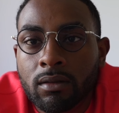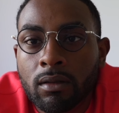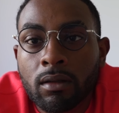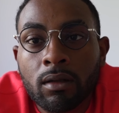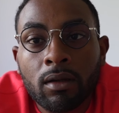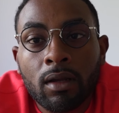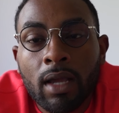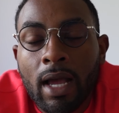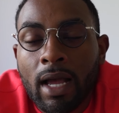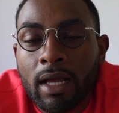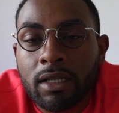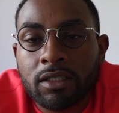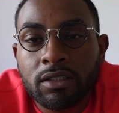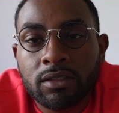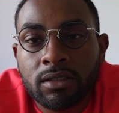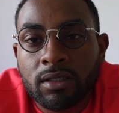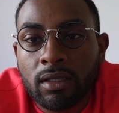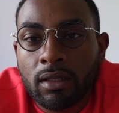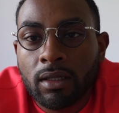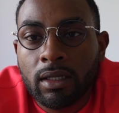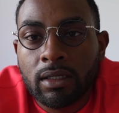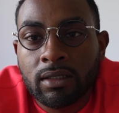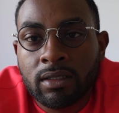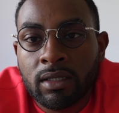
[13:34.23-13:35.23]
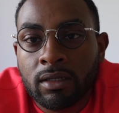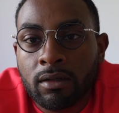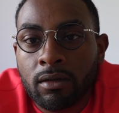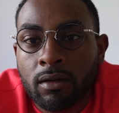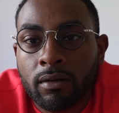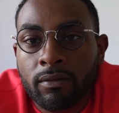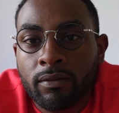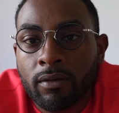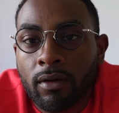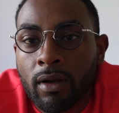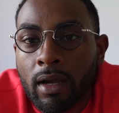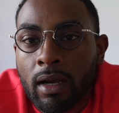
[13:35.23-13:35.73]
you gotta just delete Tinder
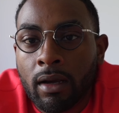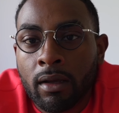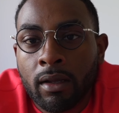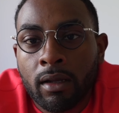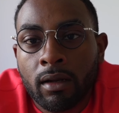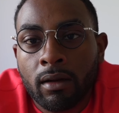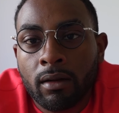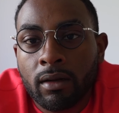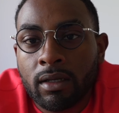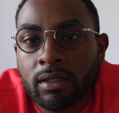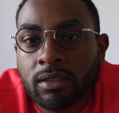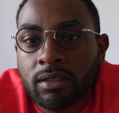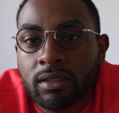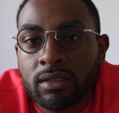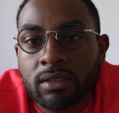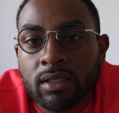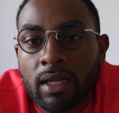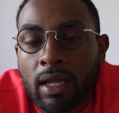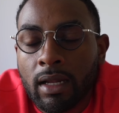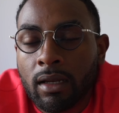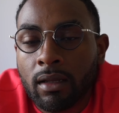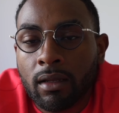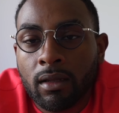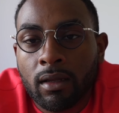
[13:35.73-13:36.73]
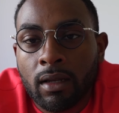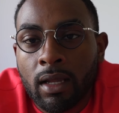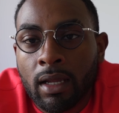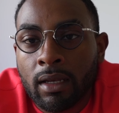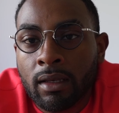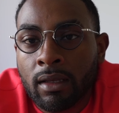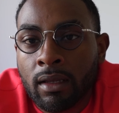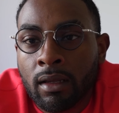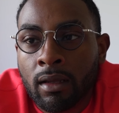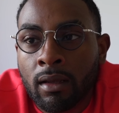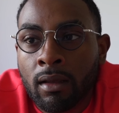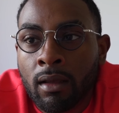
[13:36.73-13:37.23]
if you're out here. It's just not a good
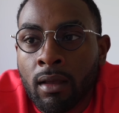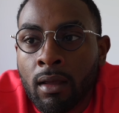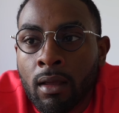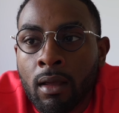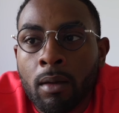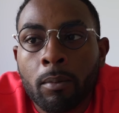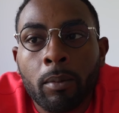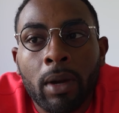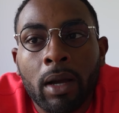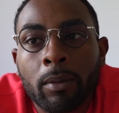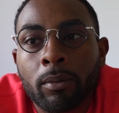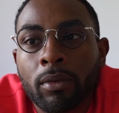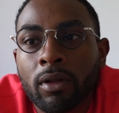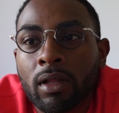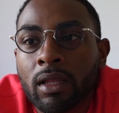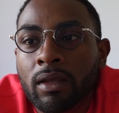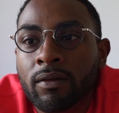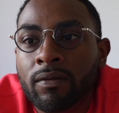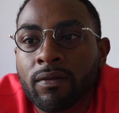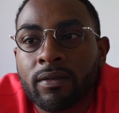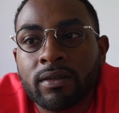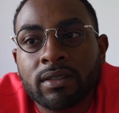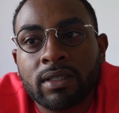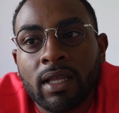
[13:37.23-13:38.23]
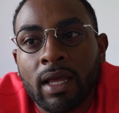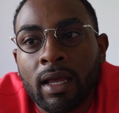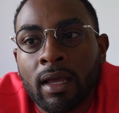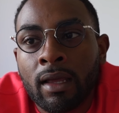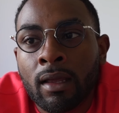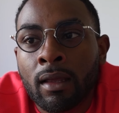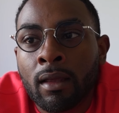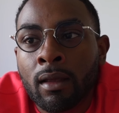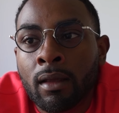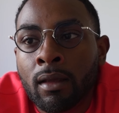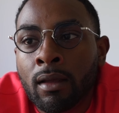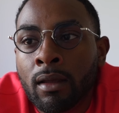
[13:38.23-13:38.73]
idea. My belief is
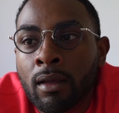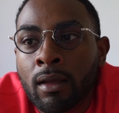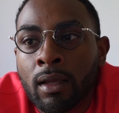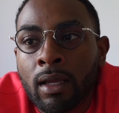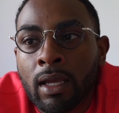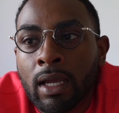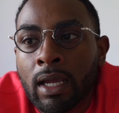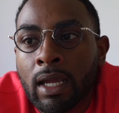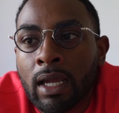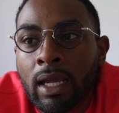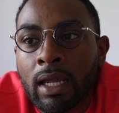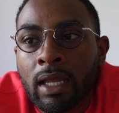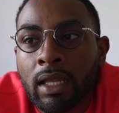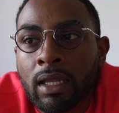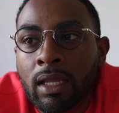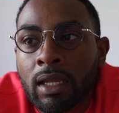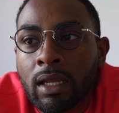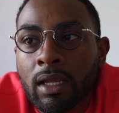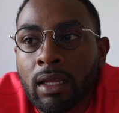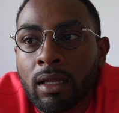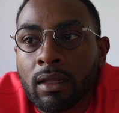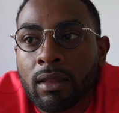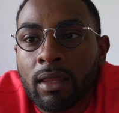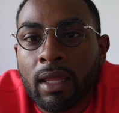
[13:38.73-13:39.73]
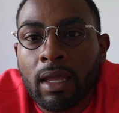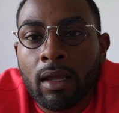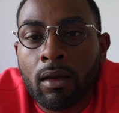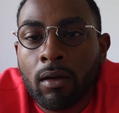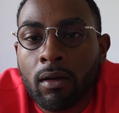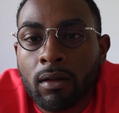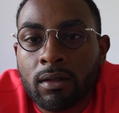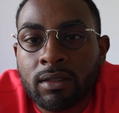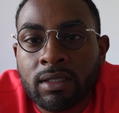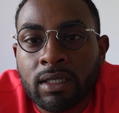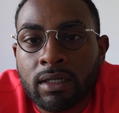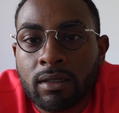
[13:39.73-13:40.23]
that anything
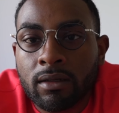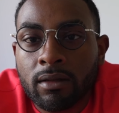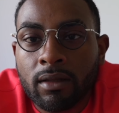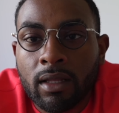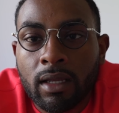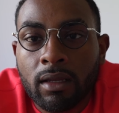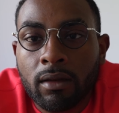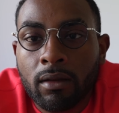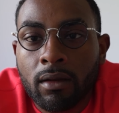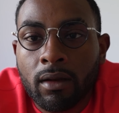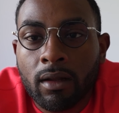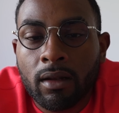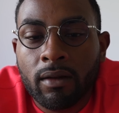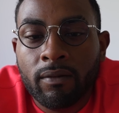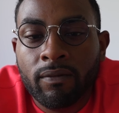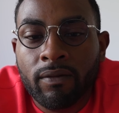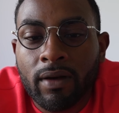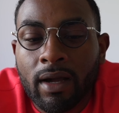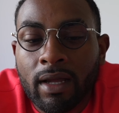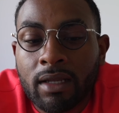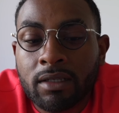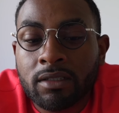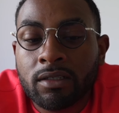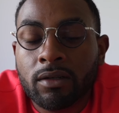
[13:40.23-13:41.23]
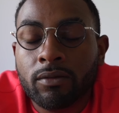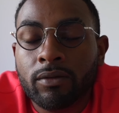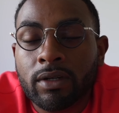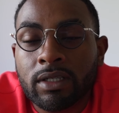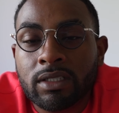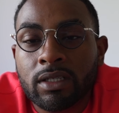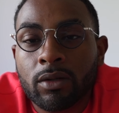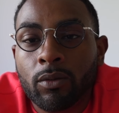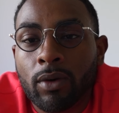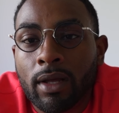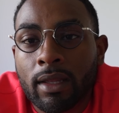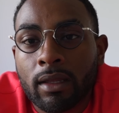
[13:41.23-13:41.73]
on Tinder that you're gonna find, it's the
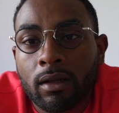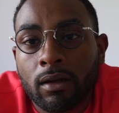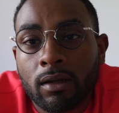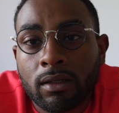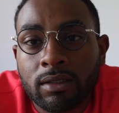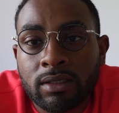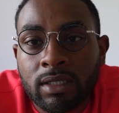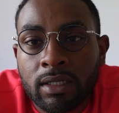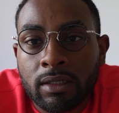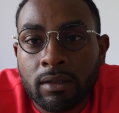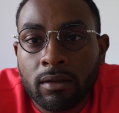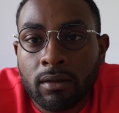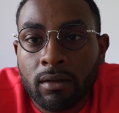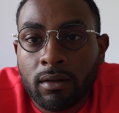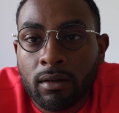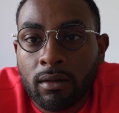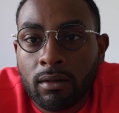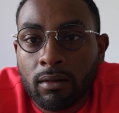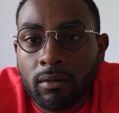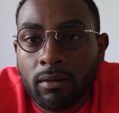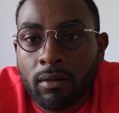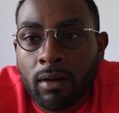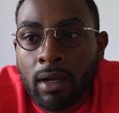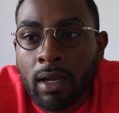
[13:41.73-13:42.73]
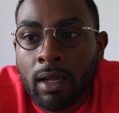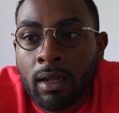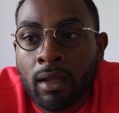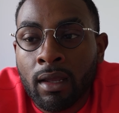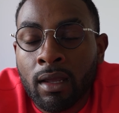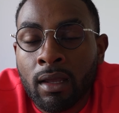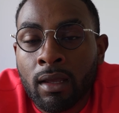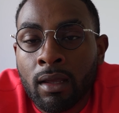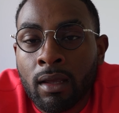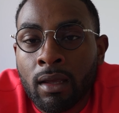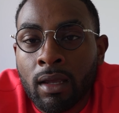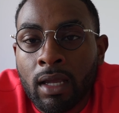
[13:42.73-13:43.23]
reason why they're on Tinder, right?
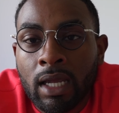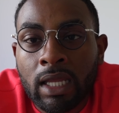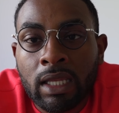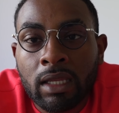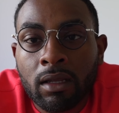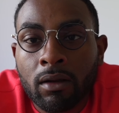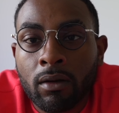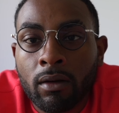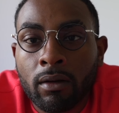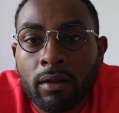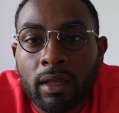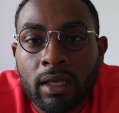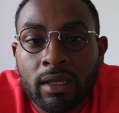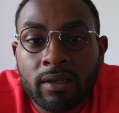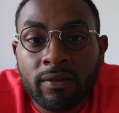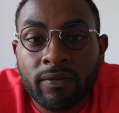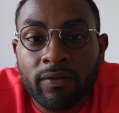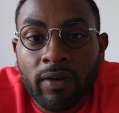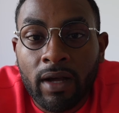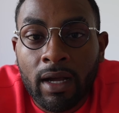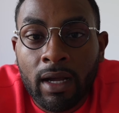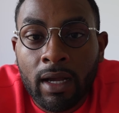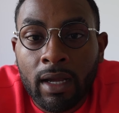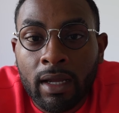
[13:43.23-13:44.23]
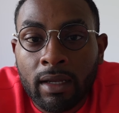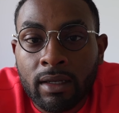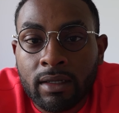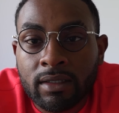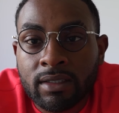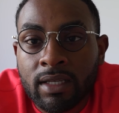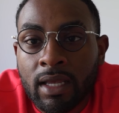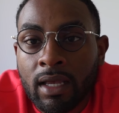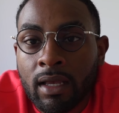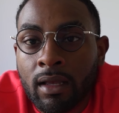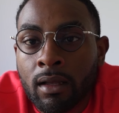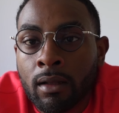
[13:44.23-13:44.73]
Any girl that's fine
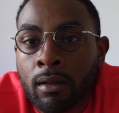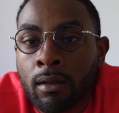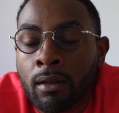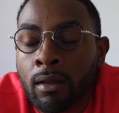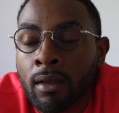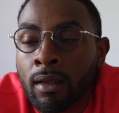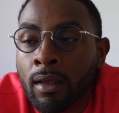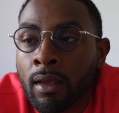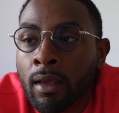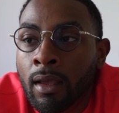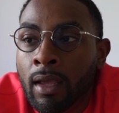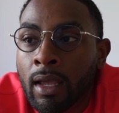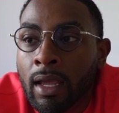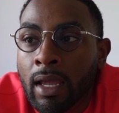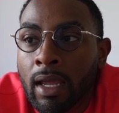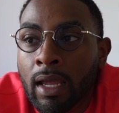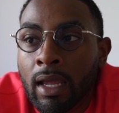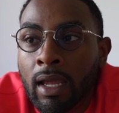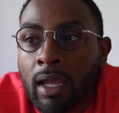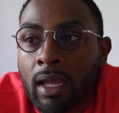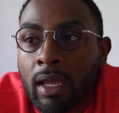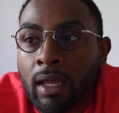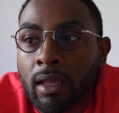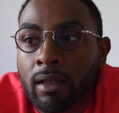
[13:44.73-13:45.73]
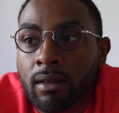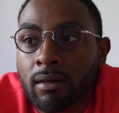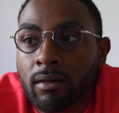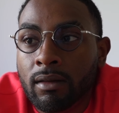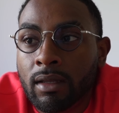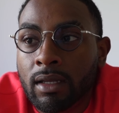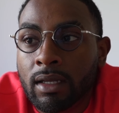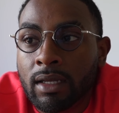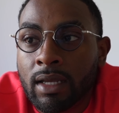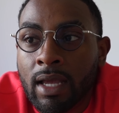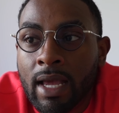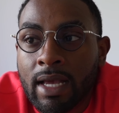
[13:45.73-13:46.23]
as hell and
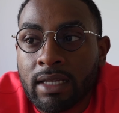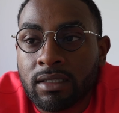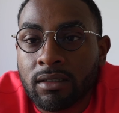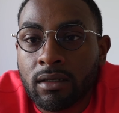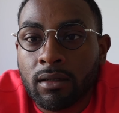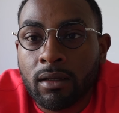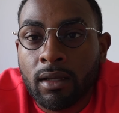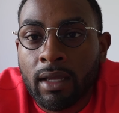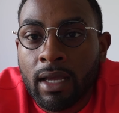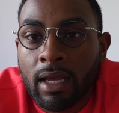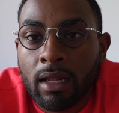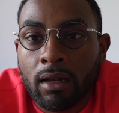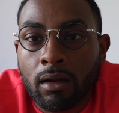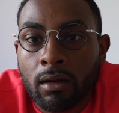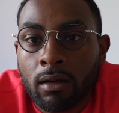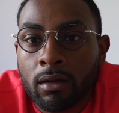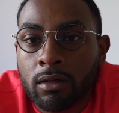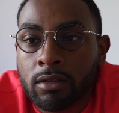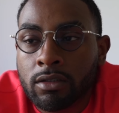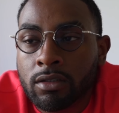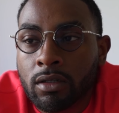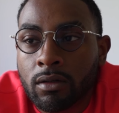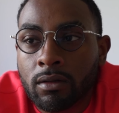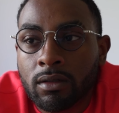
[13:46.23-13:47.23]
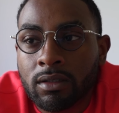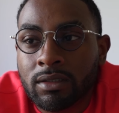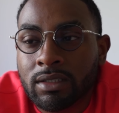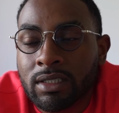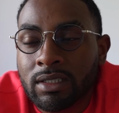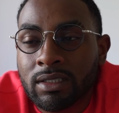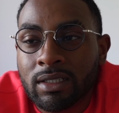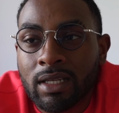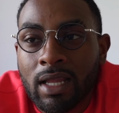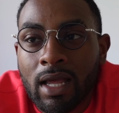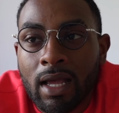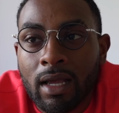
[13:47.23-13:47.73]
has a good head on her shoulders
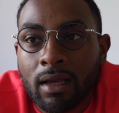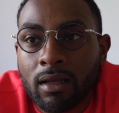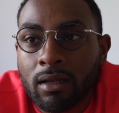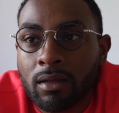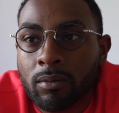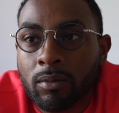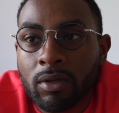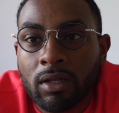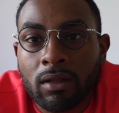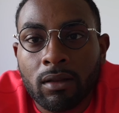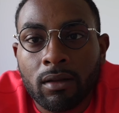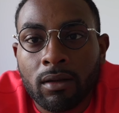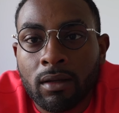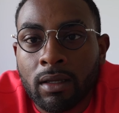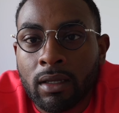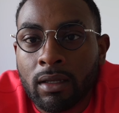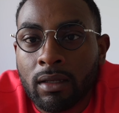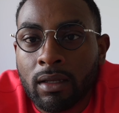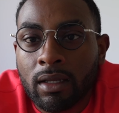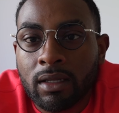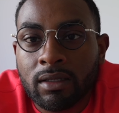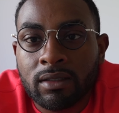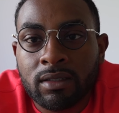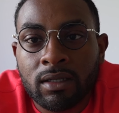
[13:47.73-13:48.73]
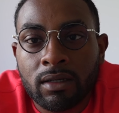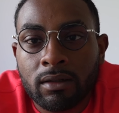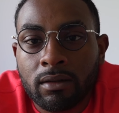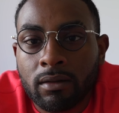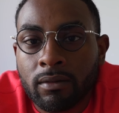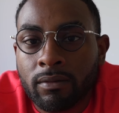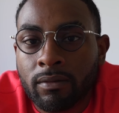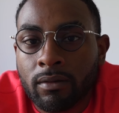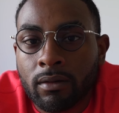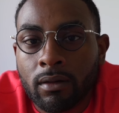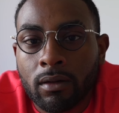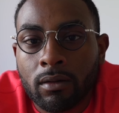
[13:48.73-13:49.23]
is not gonna be looking in Tinder
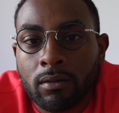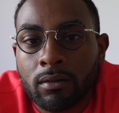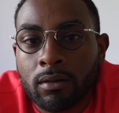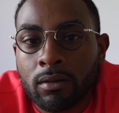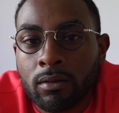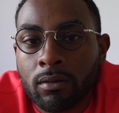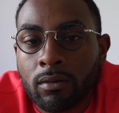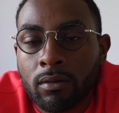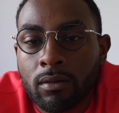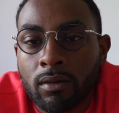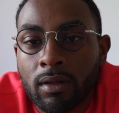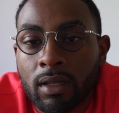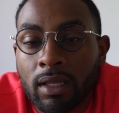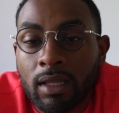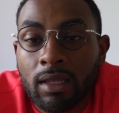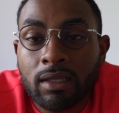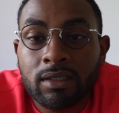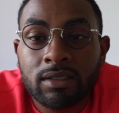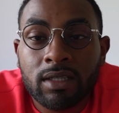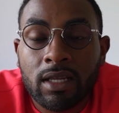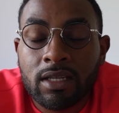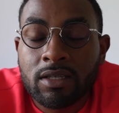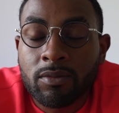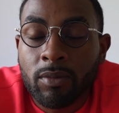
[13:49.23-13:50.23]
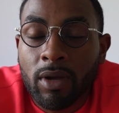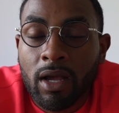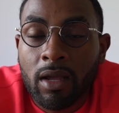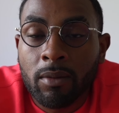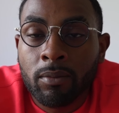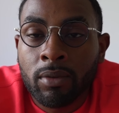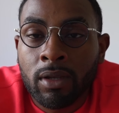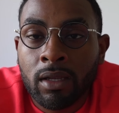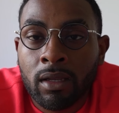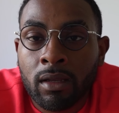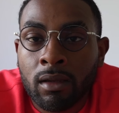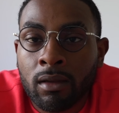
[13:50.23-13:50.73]
for no dude. At least that's my
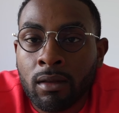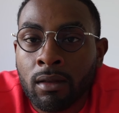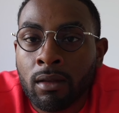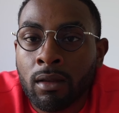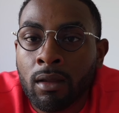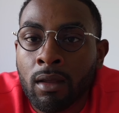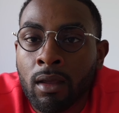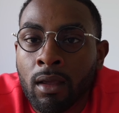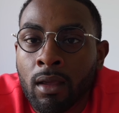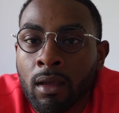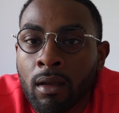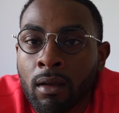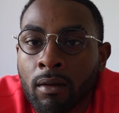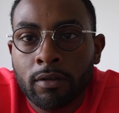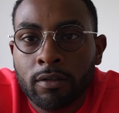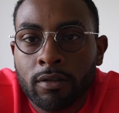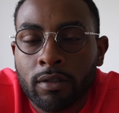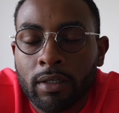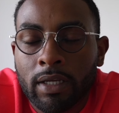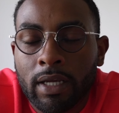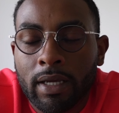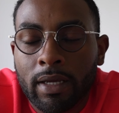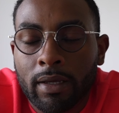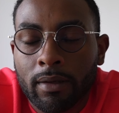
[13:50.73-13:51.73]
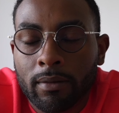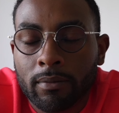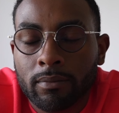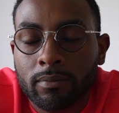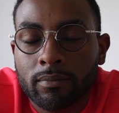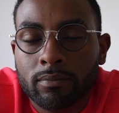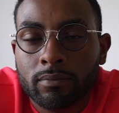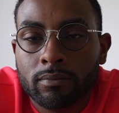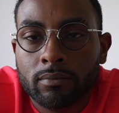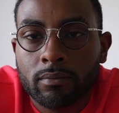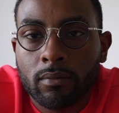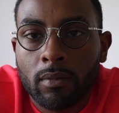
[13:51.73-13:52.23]
opinion. So yeah,
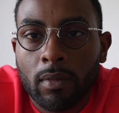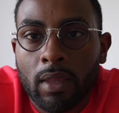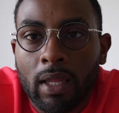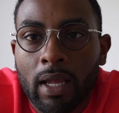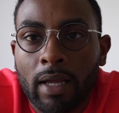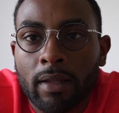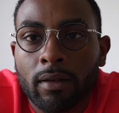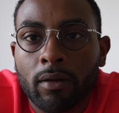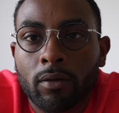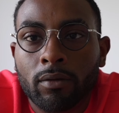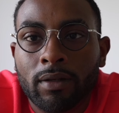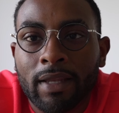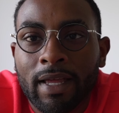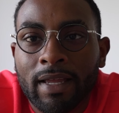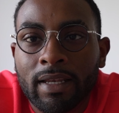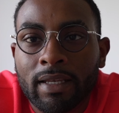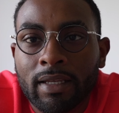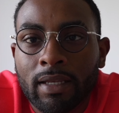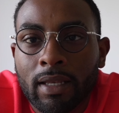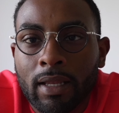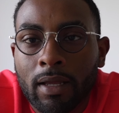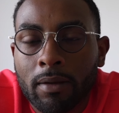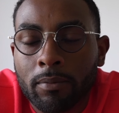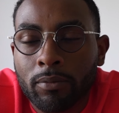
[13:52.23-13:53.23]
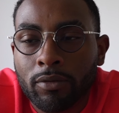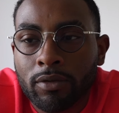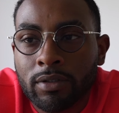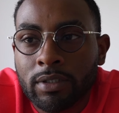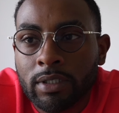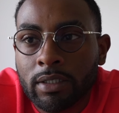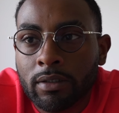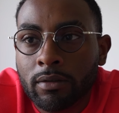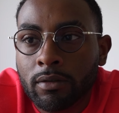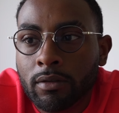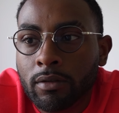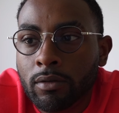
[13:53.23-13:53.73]
I know
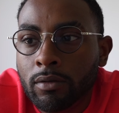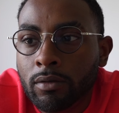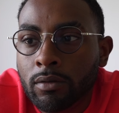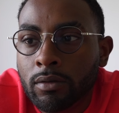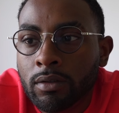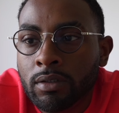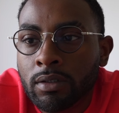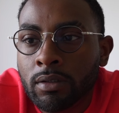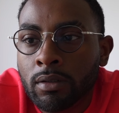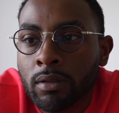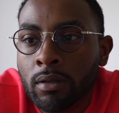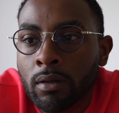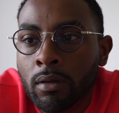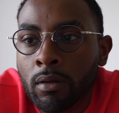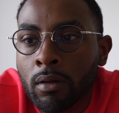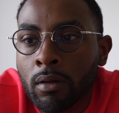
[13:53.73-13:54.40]
99% of dudes